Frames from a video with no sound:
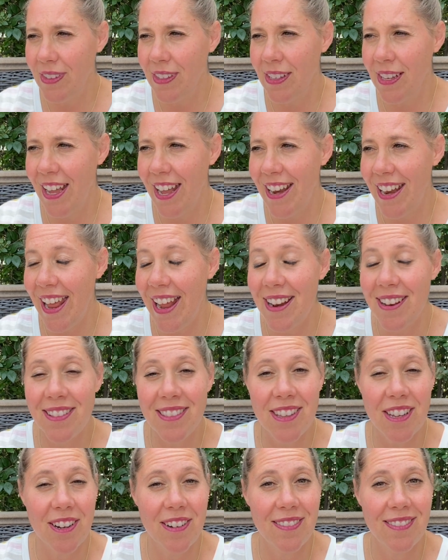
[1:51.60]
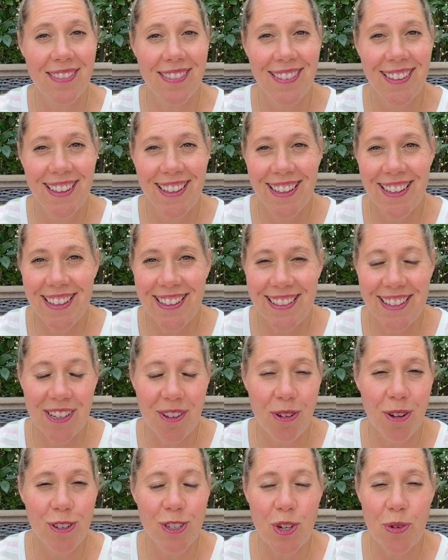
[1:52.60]
and and the The
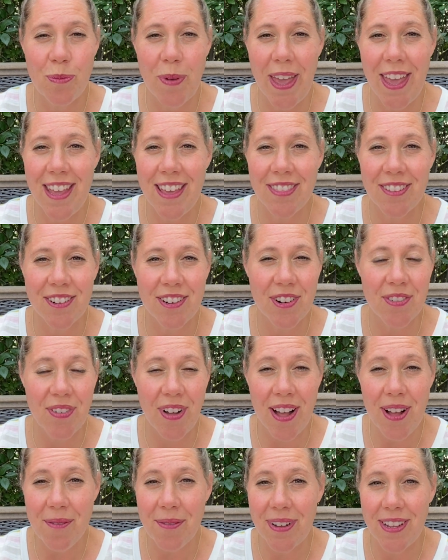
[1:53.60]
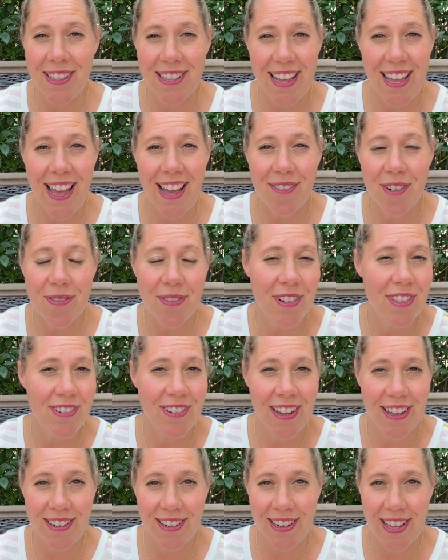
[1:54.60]
Coulter Bay and the Gros Ventre one, they have over
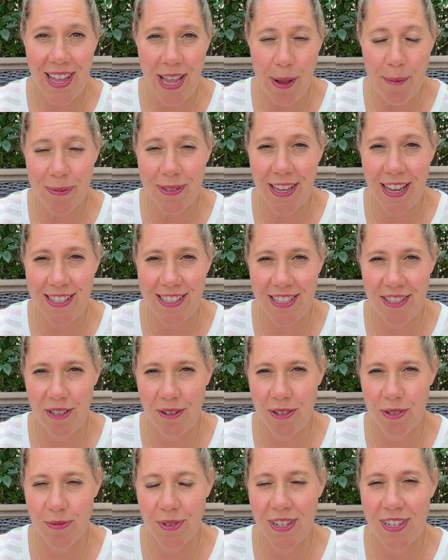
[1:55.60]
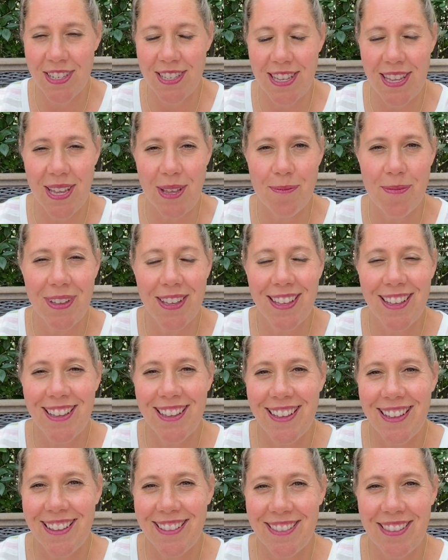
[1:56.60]
three hundred campsites in those, which seem
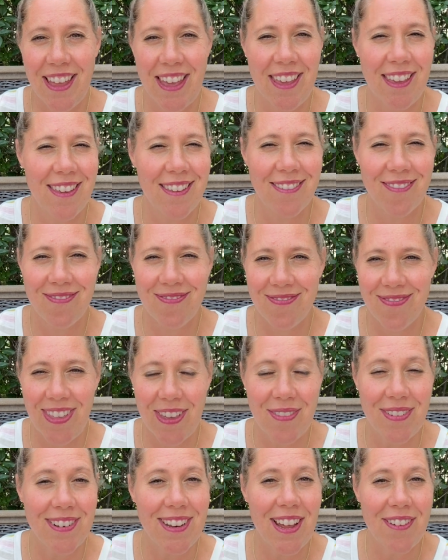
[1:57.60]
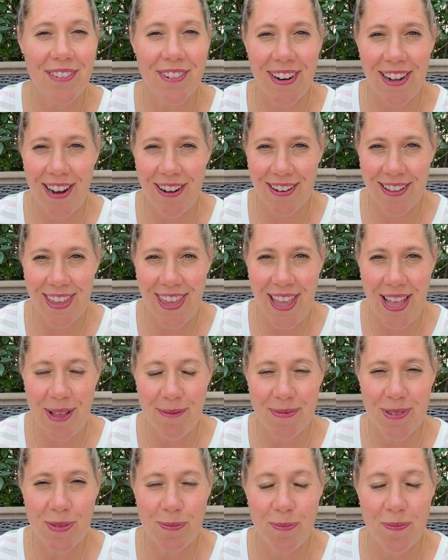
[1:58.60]
like they would never run out of
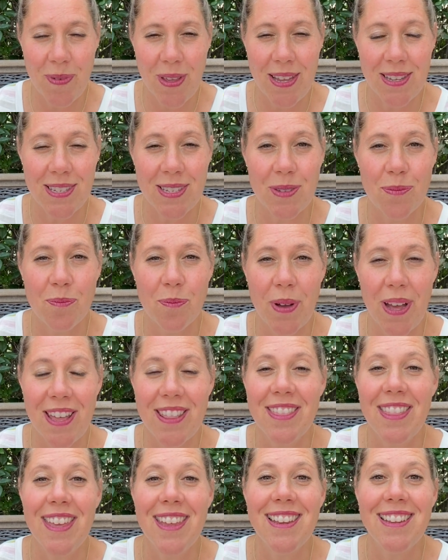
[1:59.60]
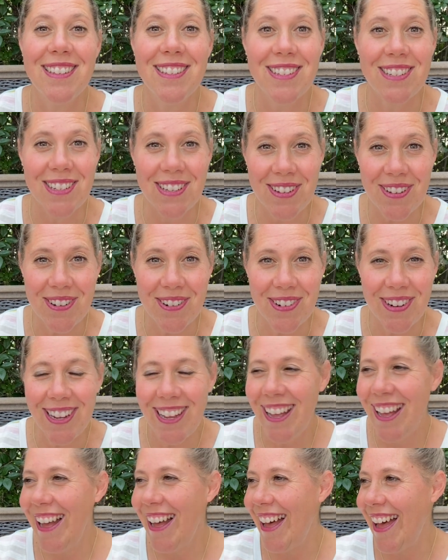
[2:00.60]
camp spaces, but they do.
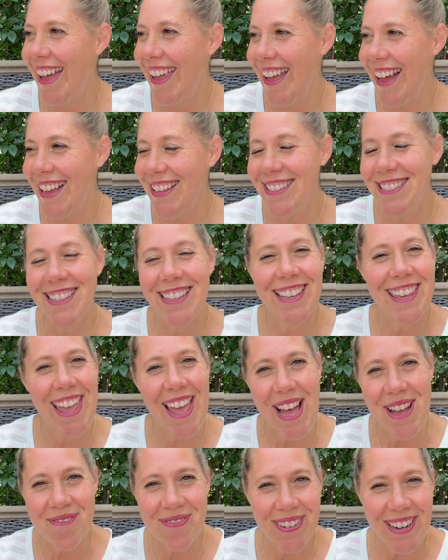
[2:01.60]
I asked the camp